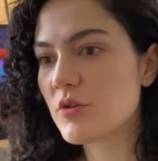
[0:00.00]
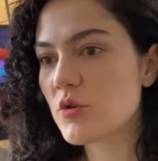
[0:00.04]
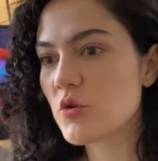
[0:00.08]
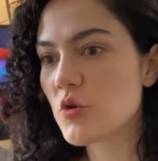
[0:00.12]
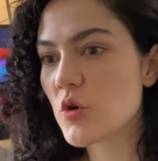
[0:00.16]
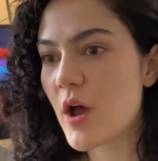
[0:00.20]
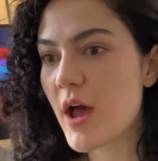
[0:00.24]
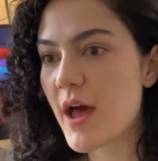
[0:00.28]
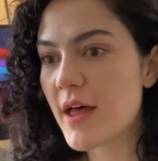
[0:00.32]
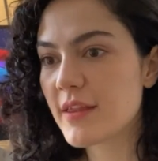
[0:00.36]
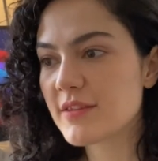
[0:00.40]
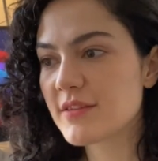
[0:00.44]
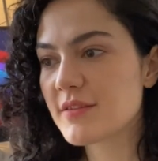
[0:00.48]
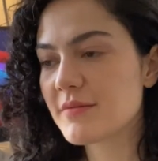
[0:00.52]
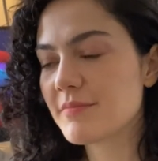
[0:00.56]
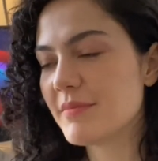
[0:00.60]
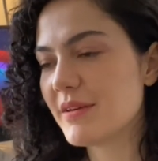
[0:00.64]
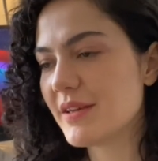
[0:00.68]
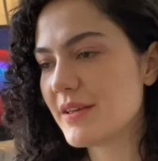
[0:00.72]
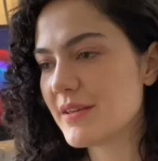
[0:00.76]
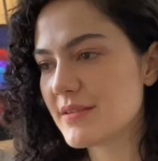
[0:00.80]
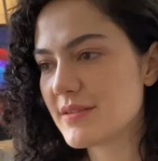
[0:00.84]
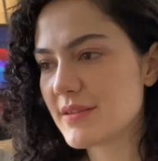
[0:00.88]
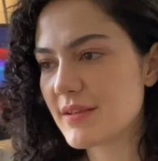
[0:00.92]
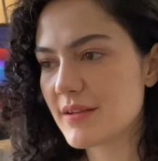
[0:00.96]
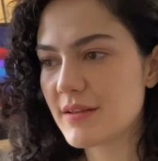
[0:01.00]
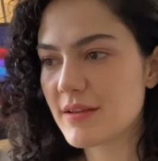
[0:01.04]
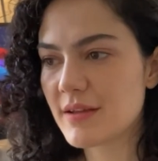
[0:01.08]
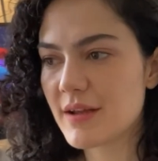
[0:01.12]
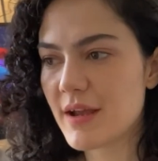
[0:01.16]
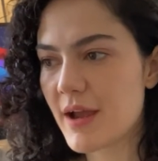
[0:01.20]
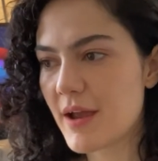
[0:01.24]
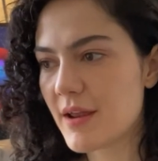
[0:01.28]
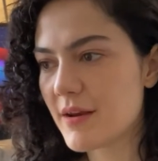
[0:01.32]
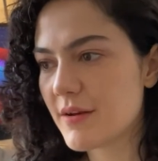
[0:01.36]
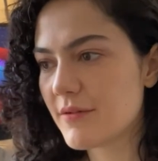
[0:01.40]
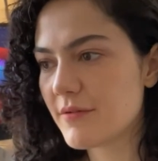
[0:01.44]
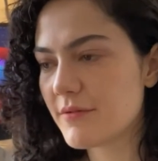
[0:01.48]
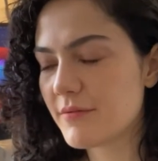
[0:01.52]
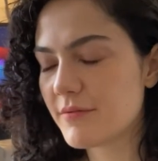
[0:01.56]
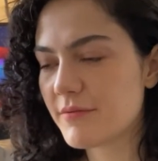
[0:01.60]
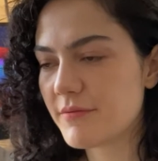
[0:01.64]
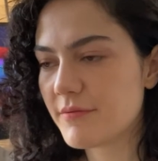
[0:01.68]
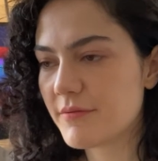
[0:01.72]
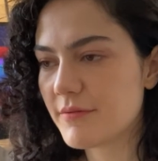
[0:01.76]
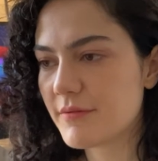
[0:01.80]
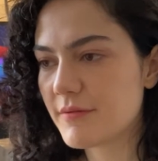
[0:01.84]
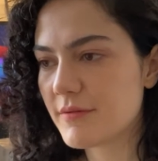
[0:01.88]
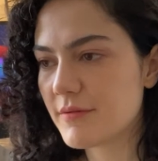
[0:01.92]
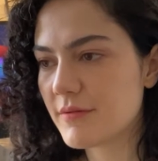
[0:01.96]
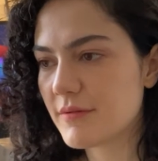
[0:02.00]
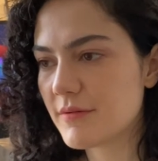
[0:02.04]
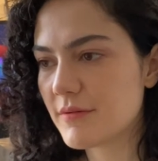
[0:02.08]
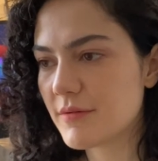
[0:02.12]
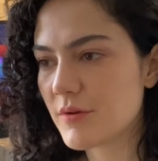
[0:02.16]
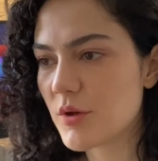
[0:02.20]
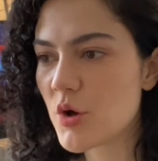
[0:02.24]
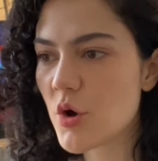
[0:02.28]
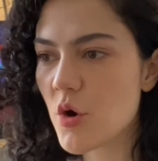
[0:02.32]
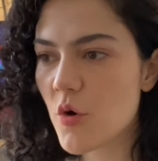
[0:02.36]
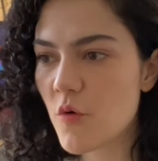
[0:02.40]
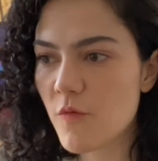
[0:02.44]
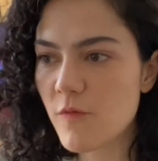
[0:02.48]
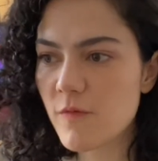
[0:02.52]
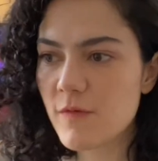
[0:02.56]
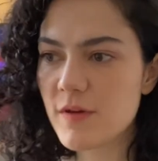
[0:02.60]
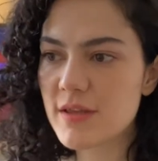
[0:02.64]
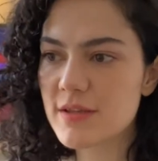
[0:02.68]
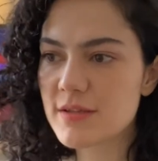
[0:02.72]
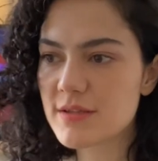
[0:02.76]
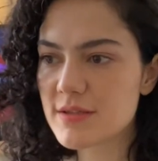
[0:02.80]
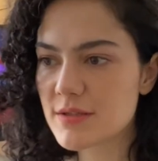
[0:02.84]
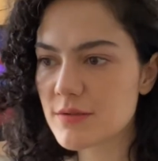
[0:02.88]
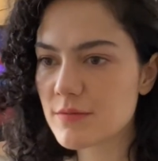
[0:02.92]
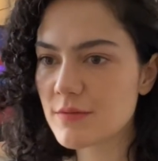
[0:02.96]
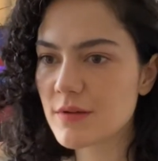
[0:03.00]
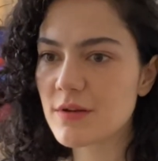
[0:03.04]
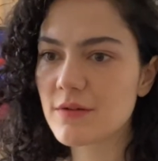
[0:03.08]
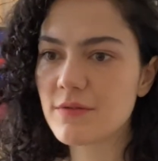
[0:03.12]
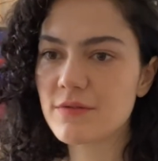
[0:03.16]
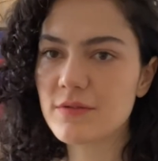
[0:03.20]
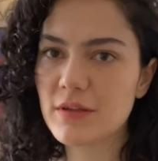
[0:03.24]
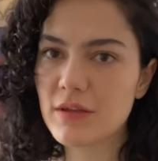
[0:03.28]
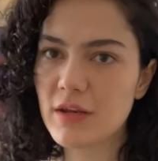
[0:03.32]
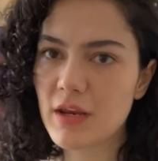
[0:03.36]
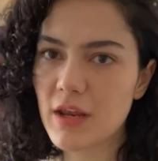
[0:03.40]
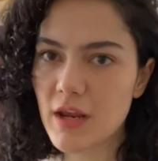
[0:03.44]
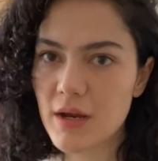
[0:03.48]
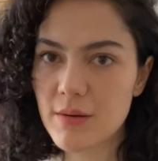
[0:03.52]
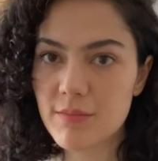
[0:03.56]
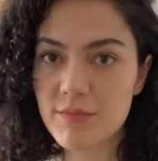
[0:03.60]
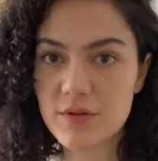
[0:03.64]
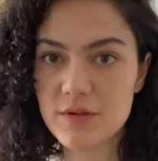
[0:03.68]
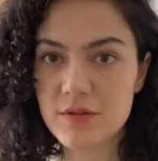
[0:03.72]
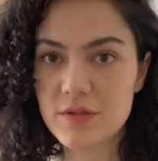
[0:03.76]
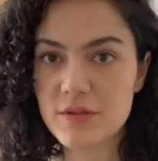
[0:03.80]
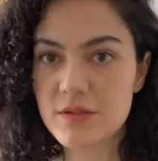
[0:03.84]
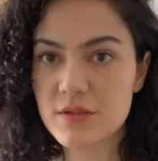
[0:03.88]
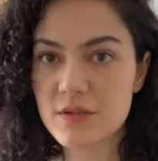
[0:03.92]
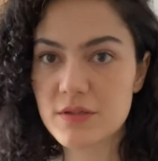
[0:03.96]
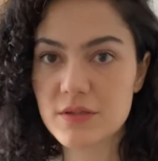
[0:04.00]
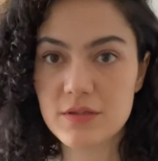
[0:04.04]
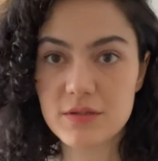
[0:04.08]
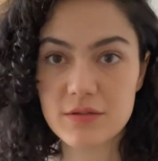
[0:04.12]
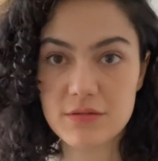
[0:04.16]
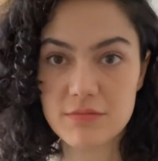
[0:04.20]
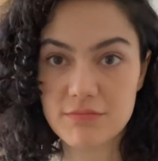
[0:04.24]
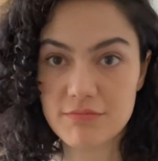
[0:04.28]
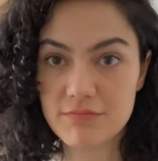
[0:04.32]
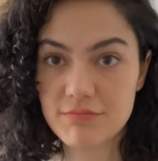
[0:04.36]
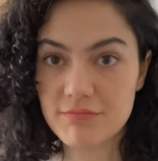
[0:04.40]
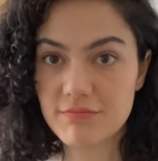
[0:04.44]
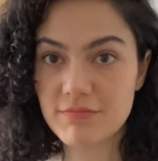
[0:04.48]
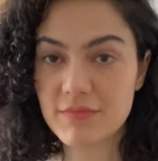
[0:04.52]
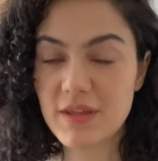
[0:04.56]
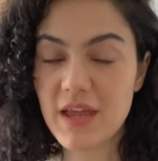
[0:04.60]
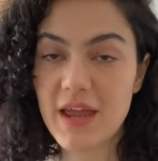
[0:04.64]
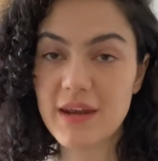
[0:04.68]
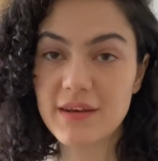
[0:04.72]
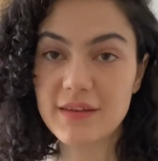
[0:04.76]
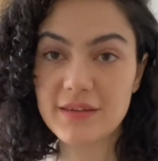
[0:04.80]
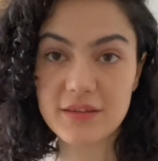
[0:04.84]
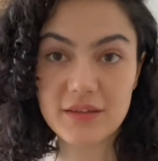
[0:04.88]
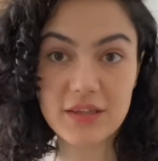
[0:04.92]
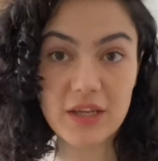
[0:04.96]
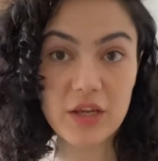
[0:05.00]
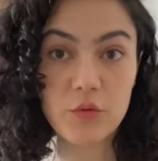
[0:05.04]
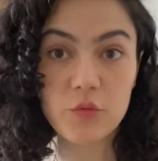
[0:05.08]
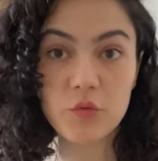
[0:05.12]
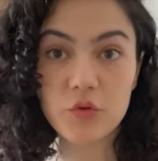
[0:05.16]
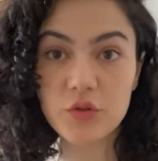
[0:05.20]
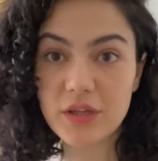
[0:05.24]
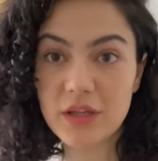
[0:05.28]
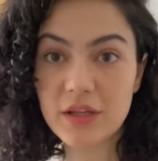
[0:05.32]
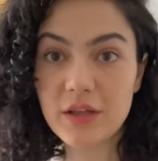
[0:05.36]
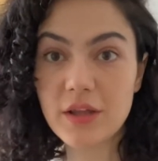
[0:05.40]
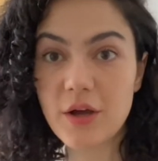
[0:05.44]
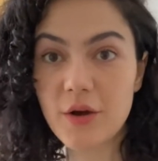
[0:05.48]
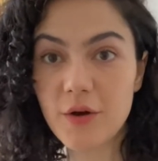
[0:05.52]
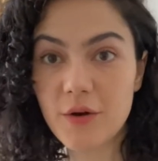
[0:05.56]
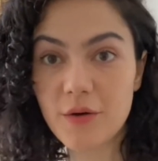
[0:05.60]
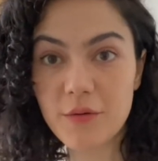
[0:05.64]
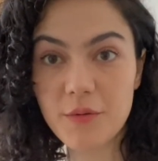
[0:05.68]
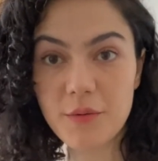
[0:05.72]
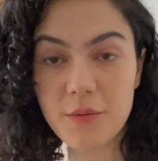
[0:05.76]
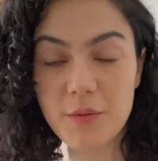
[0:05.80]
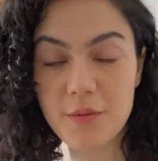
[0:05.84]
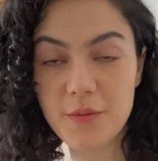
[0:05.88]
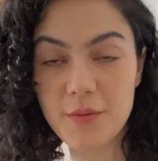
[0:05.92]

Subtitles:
You had to basically kind of convince one of the neighbors that they would allow